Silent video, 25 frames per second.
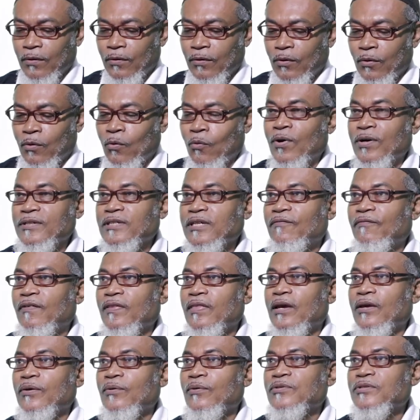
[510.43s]
whatever
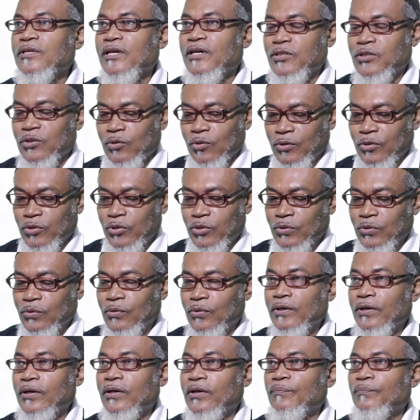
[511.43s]
the user is going
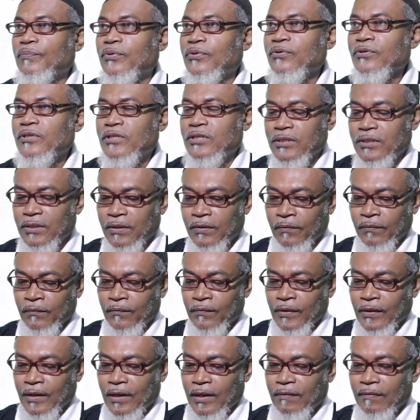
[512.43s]
to input,
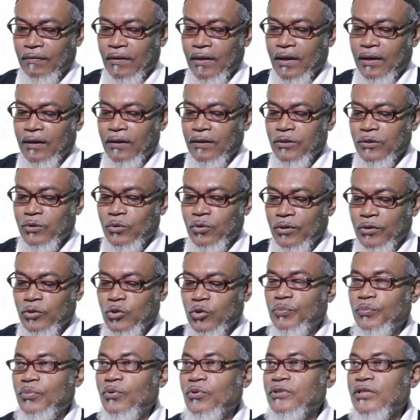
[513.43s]
and then it's going
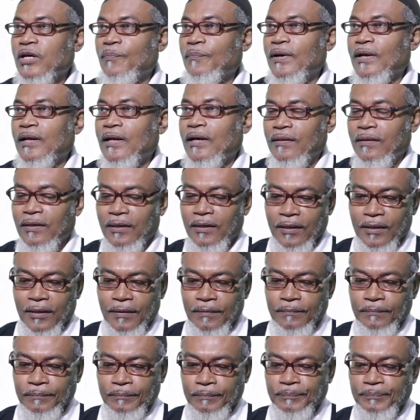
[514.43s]
to put up another
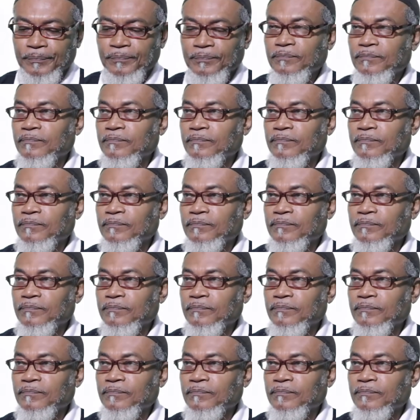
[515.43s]
num,